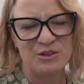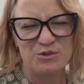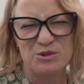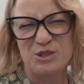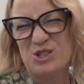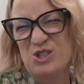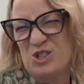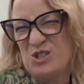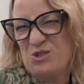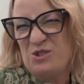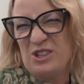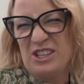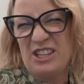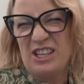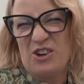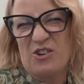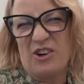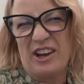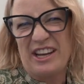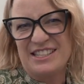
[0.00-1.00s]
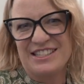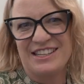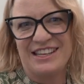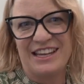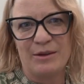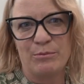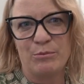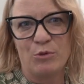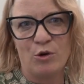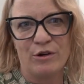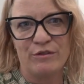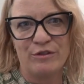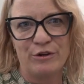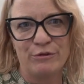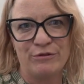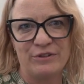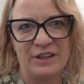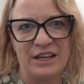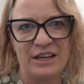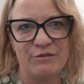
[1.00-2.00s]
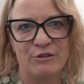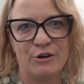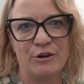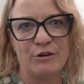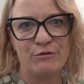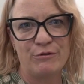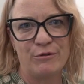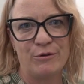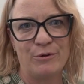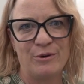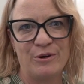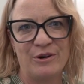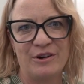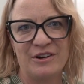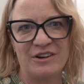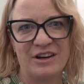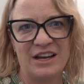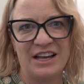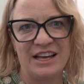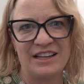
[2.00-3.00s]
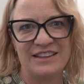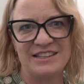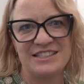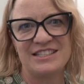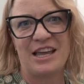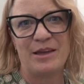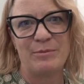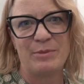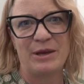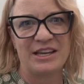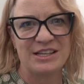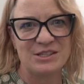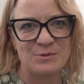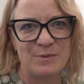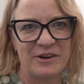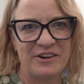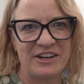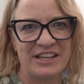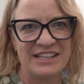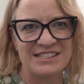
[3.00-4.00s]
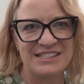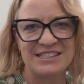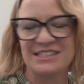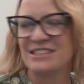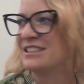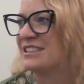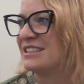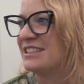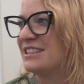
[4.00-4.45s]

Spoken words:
it was just really great to get more of a flavor for the Taipei experience.